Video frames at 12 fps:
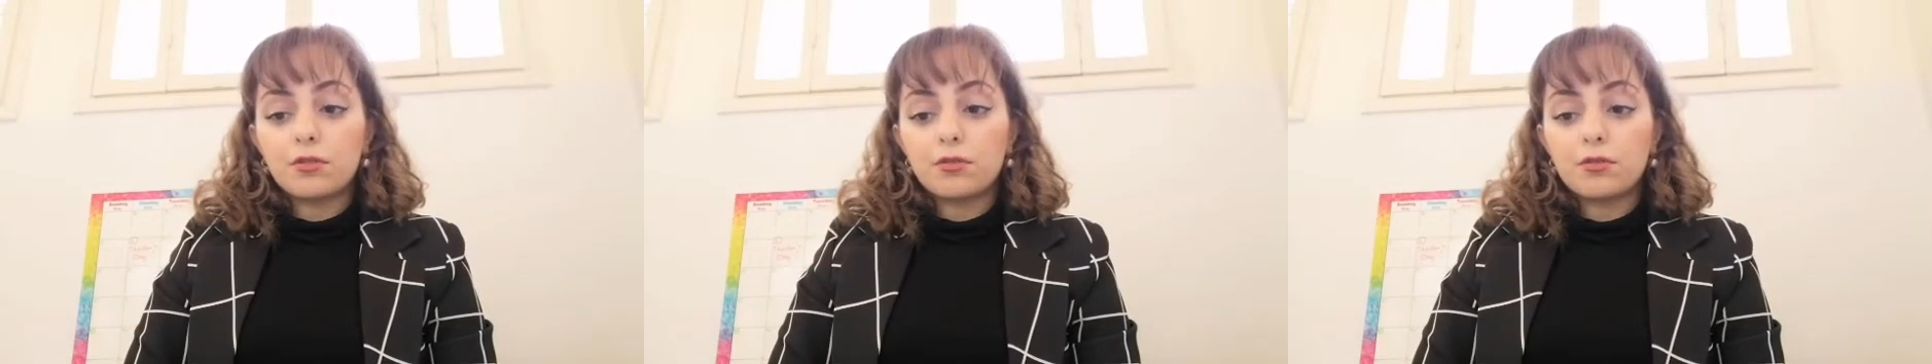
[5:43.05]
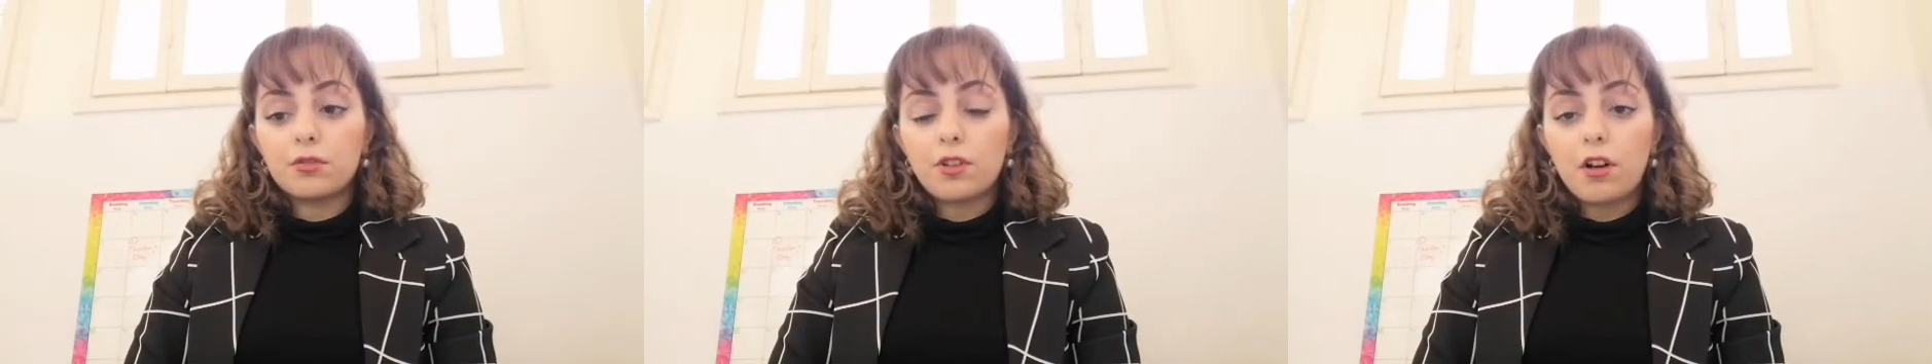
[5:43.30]
to
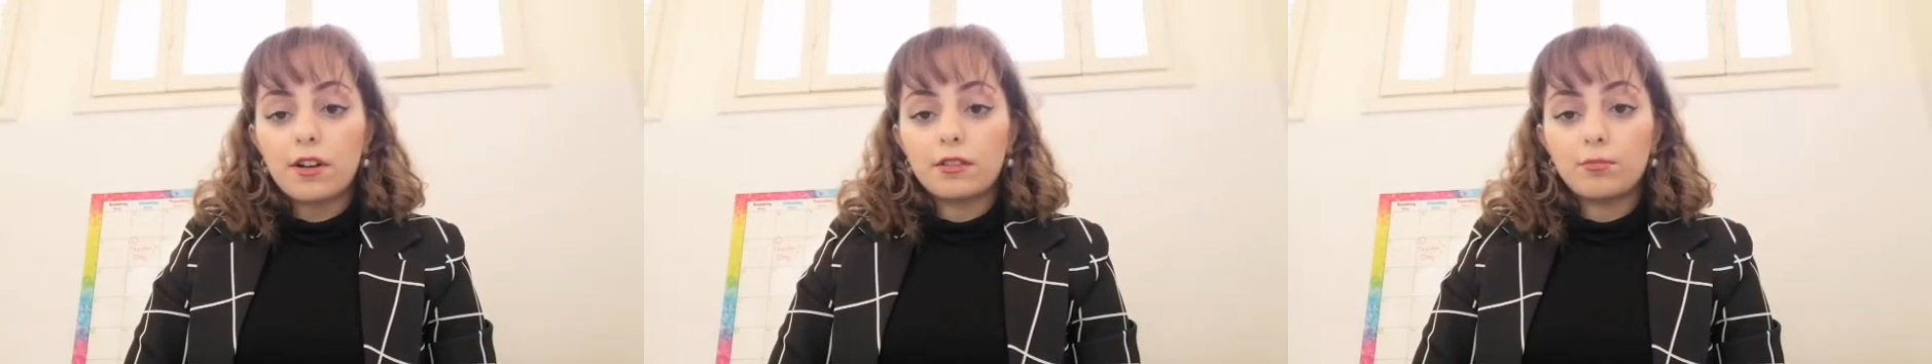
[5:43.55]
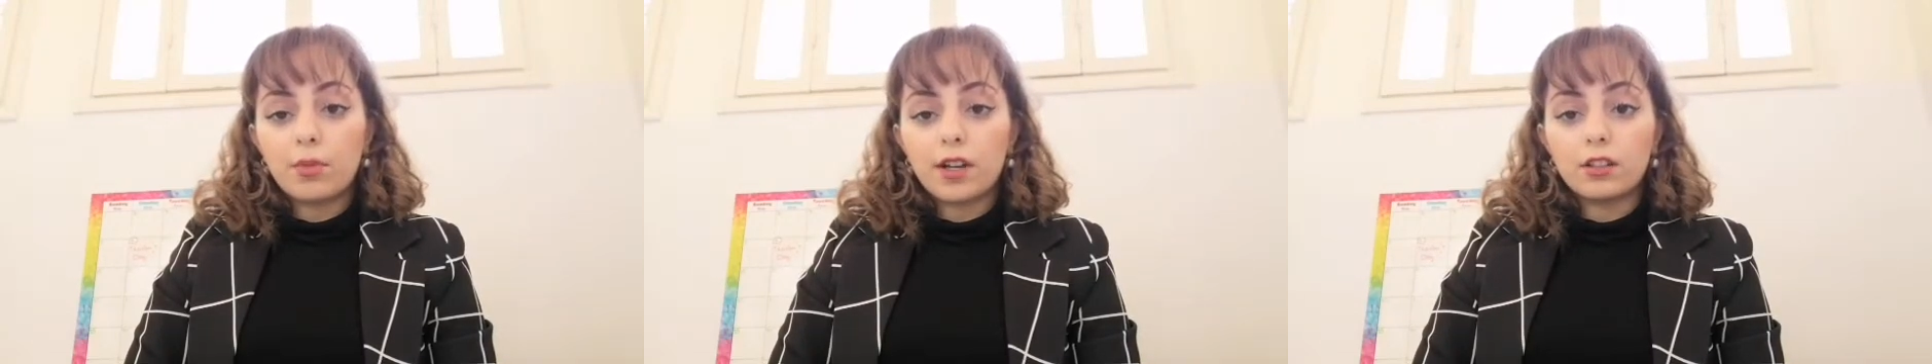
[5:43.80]

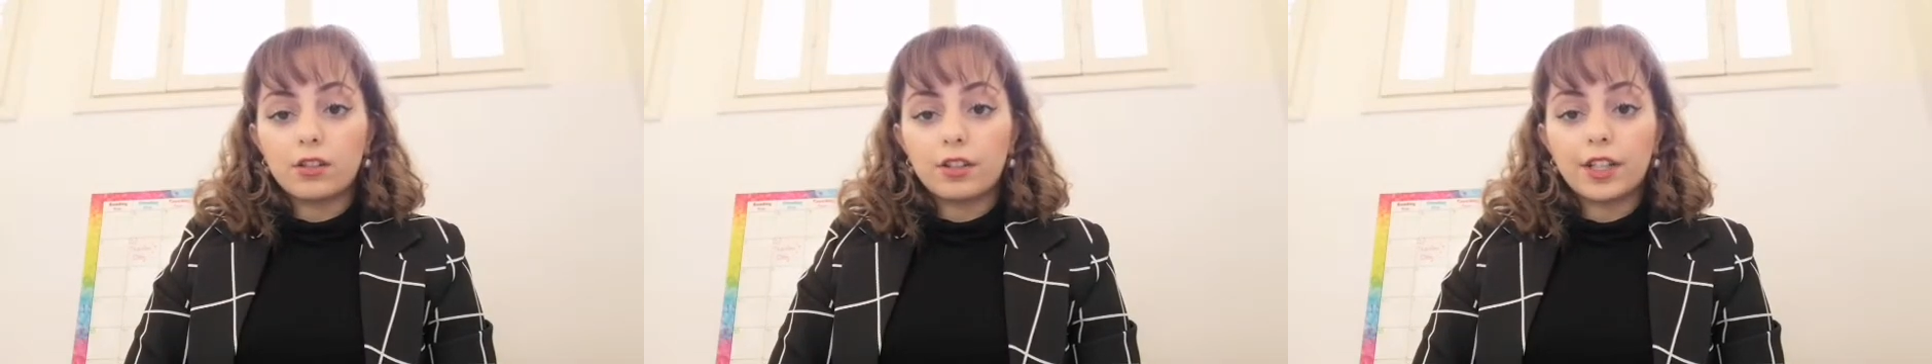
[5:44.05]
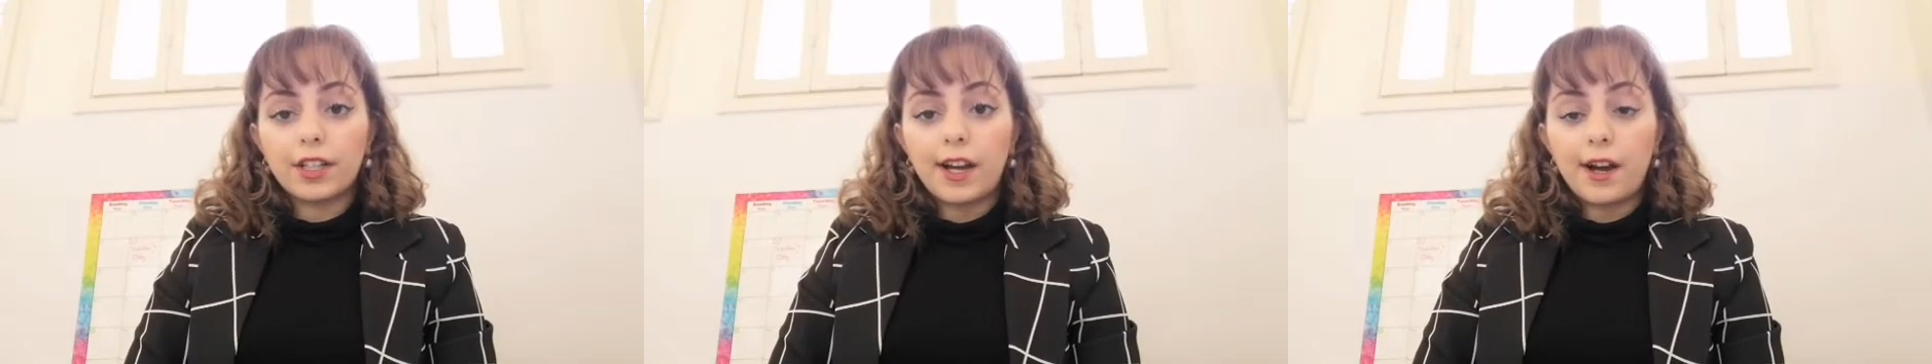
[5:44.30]
start by
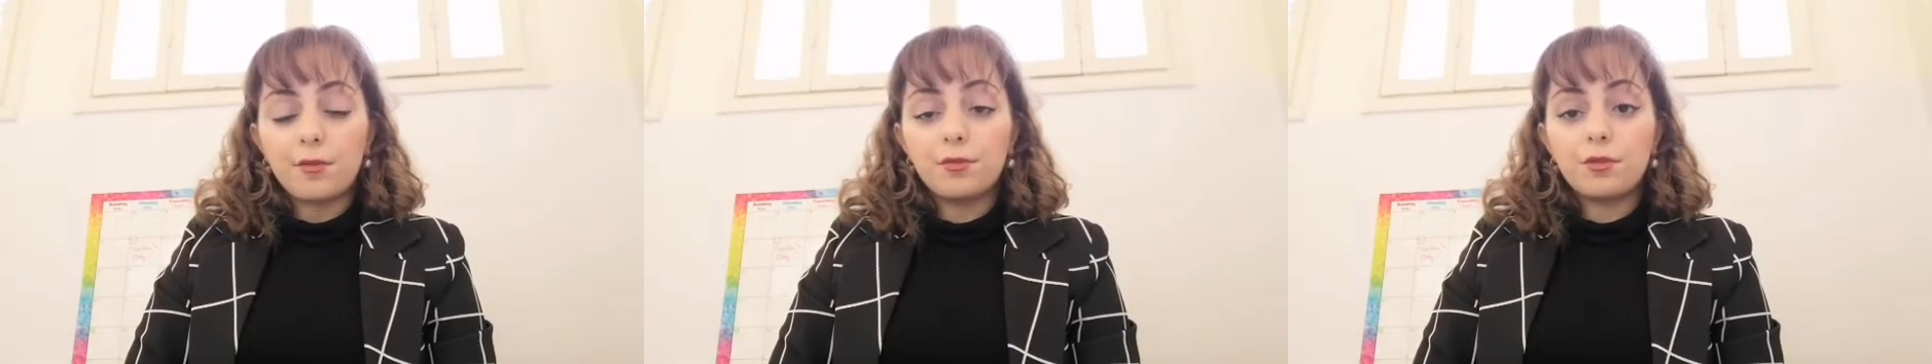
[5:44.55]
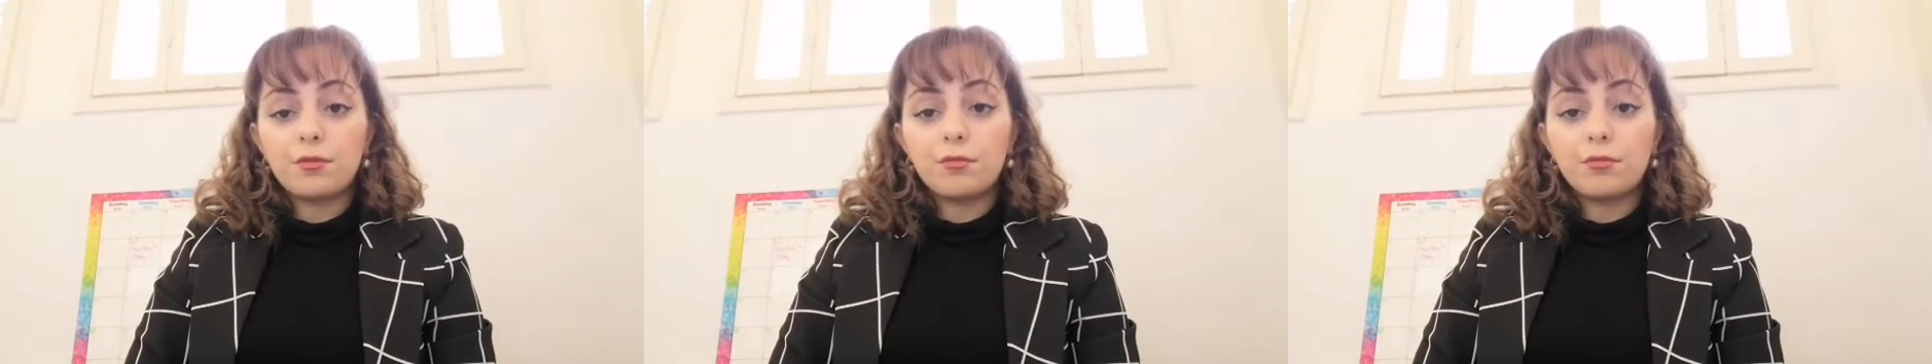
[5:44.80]
learning how
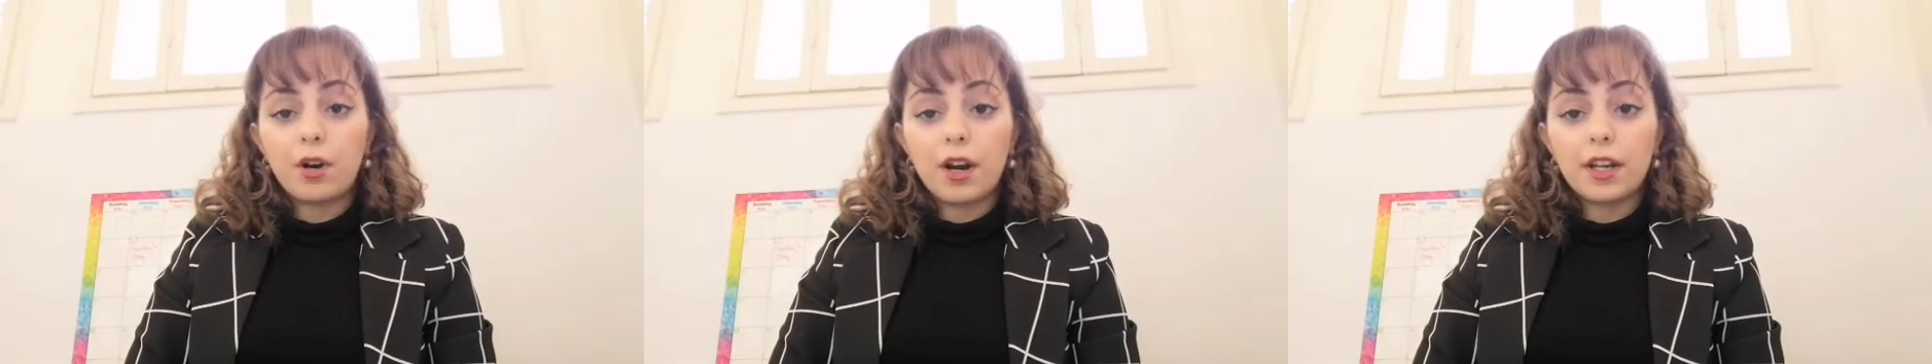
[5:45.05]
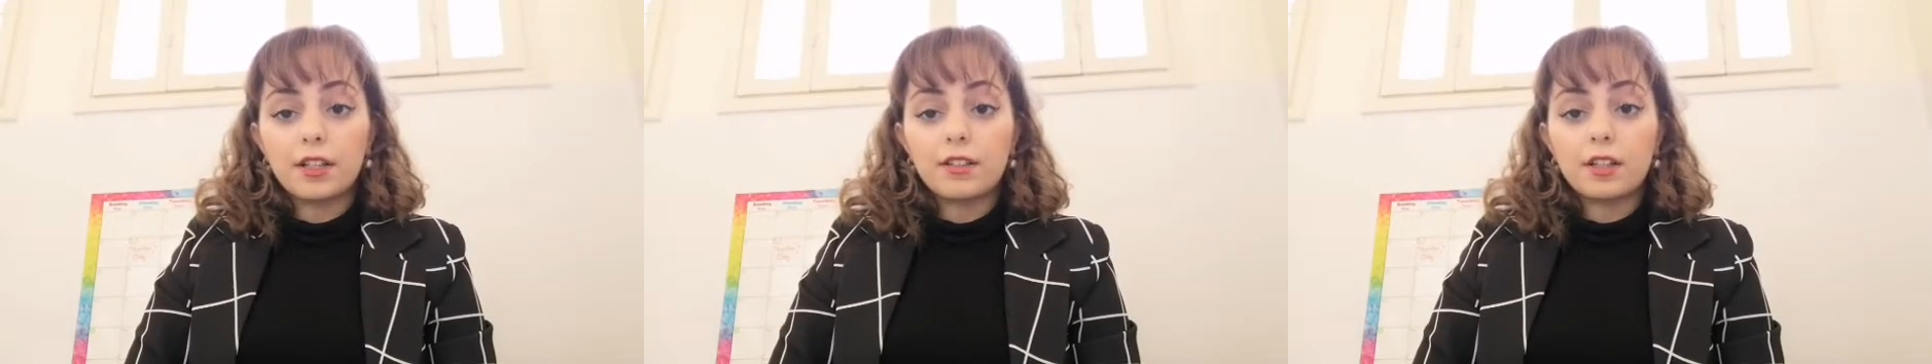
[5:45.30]
to
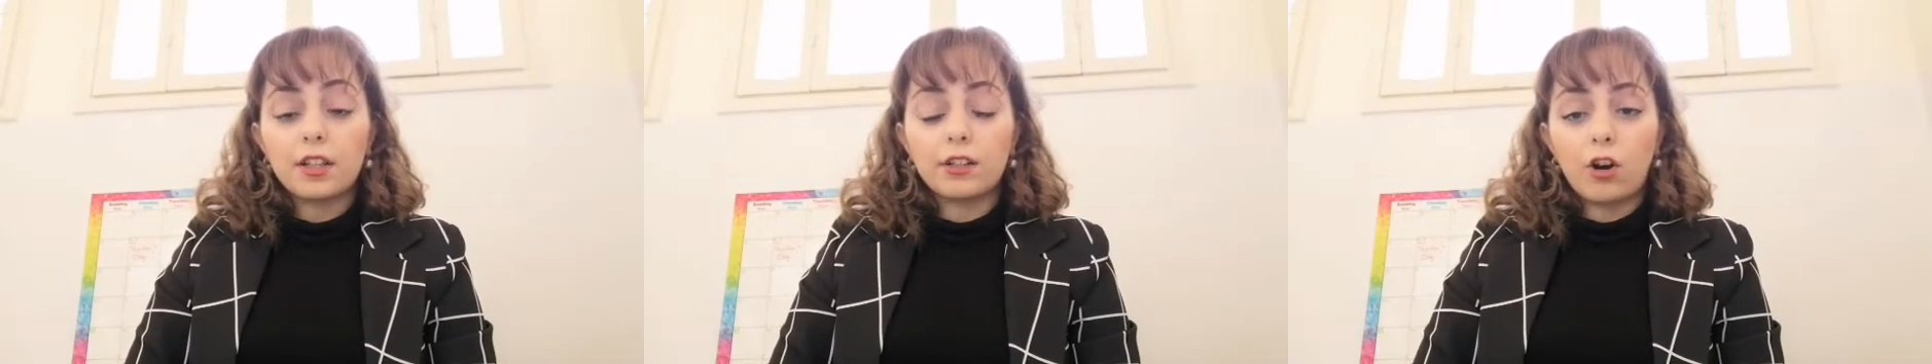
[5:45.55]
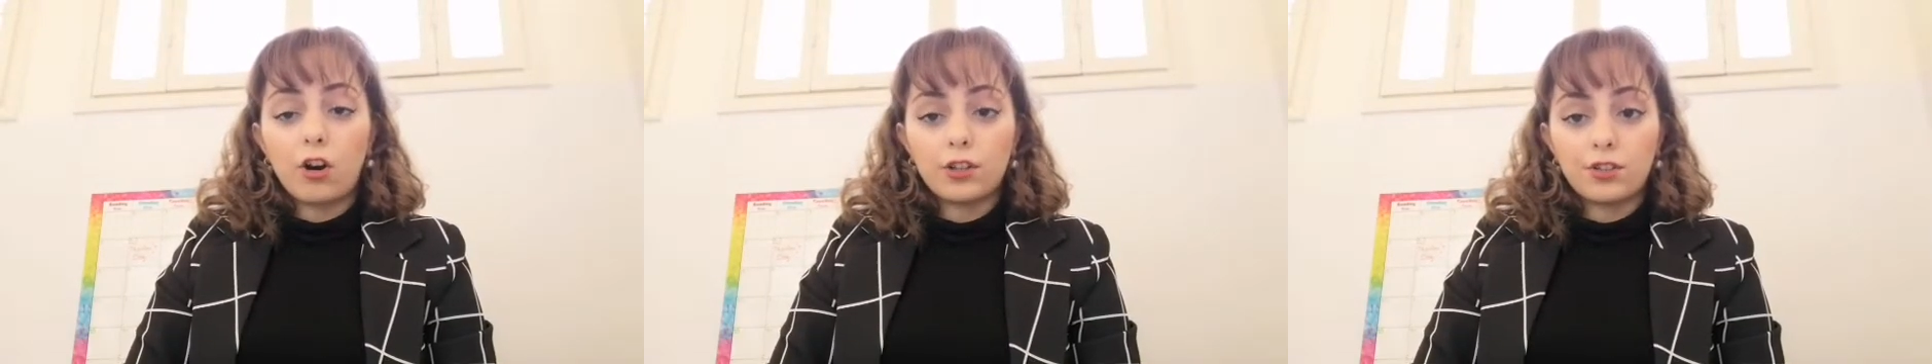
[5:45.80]
write
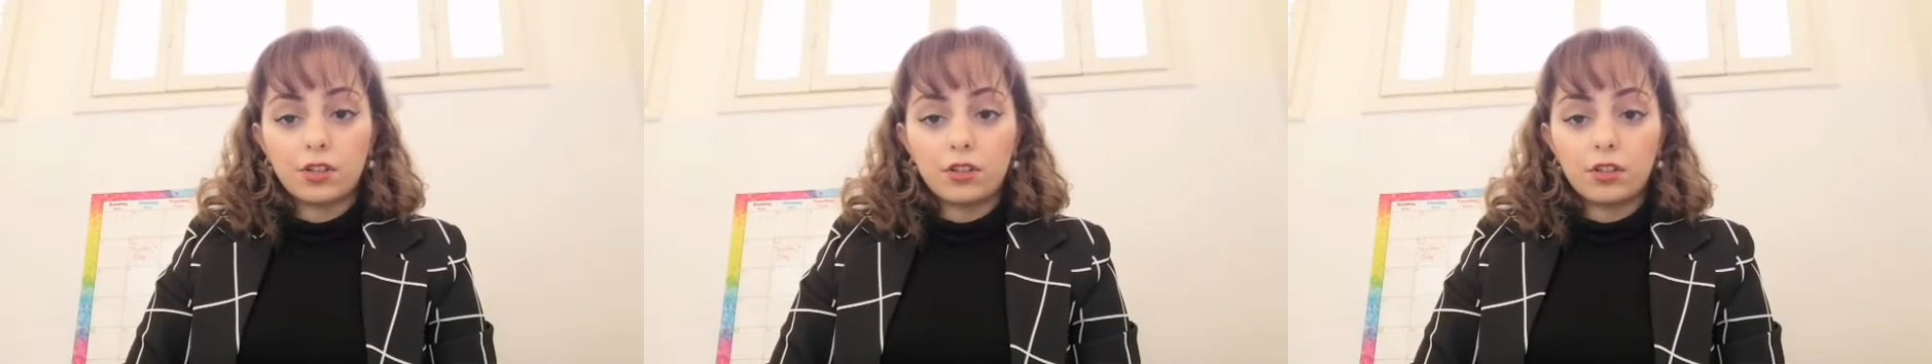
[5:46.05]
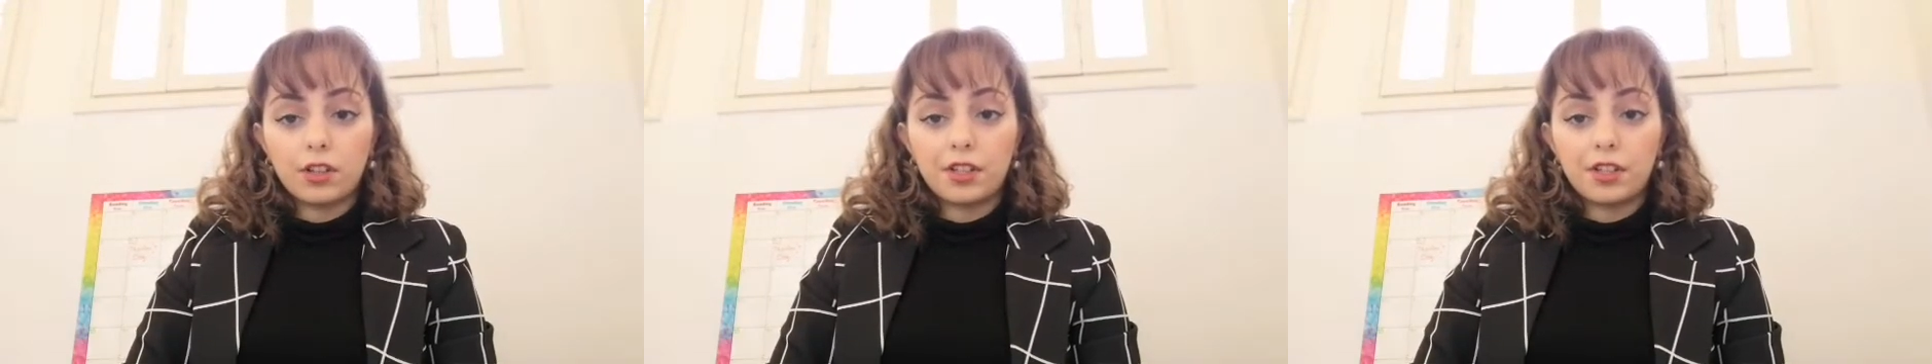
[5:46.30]
an article,